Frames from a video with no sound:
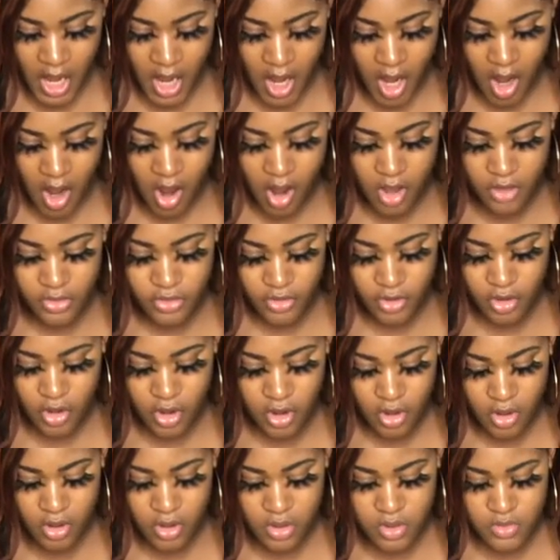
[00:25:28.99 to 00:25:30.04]

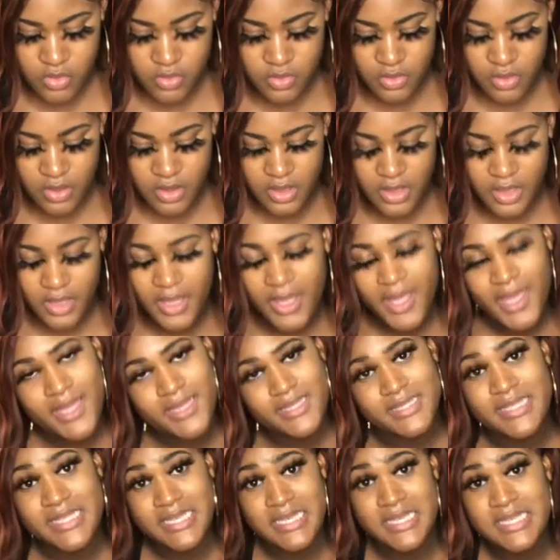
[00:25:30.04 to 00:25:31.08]
Although it's
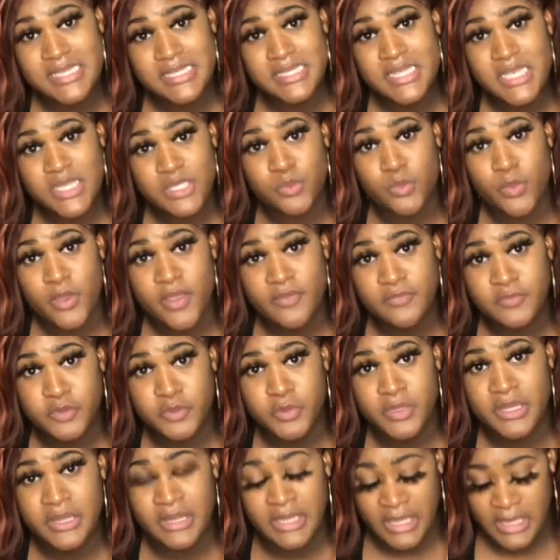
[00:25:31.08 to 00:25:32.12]
the easiest way of
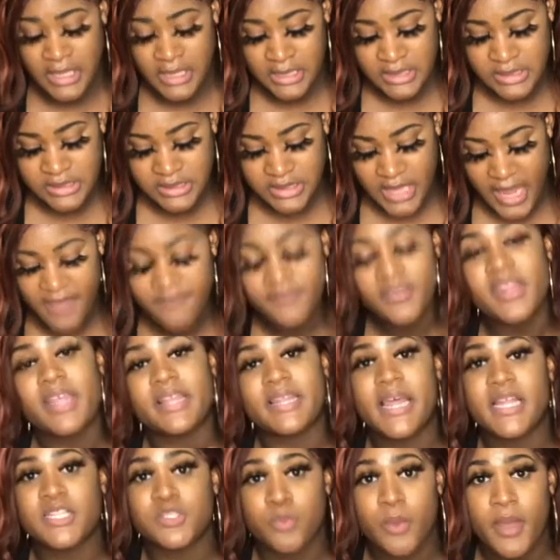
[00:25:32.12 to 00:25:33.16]
doing things, I feel like
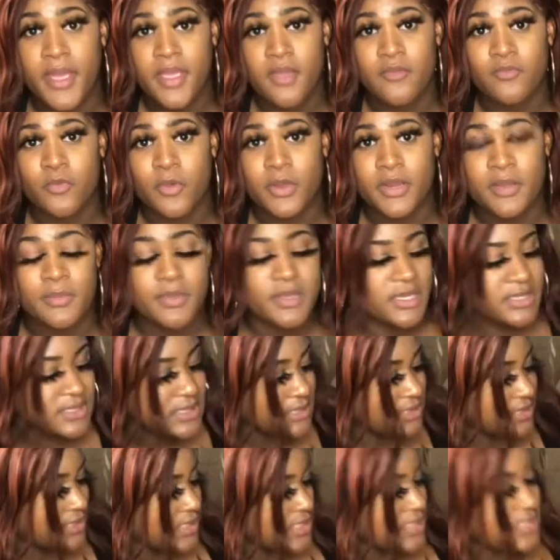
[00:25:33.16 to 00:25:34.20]
that's why I avoid it, because
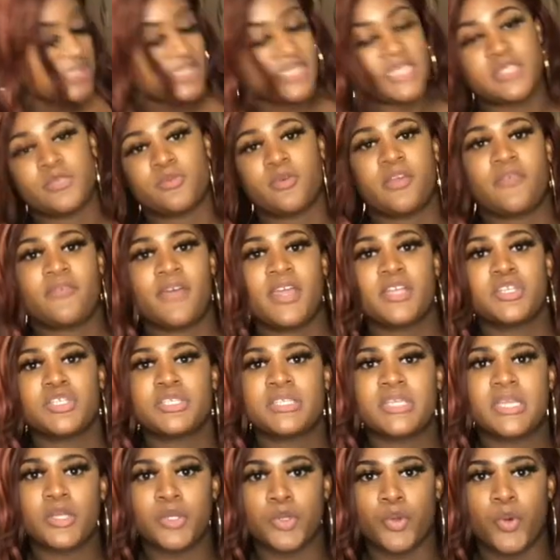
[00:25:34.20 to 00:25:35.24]
it's the easiest way. If I just
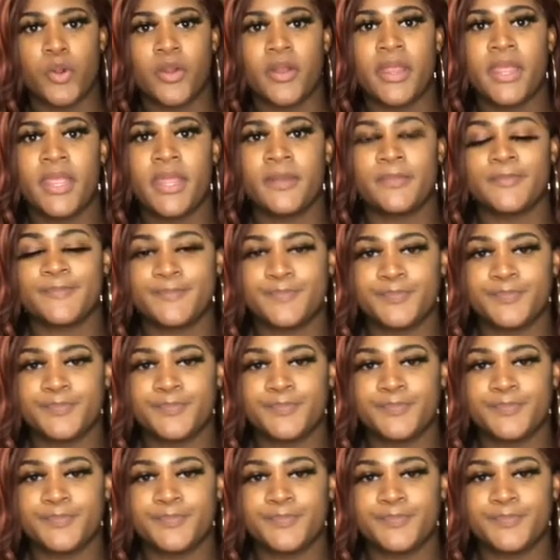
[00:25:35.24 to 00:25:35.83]
ignore it,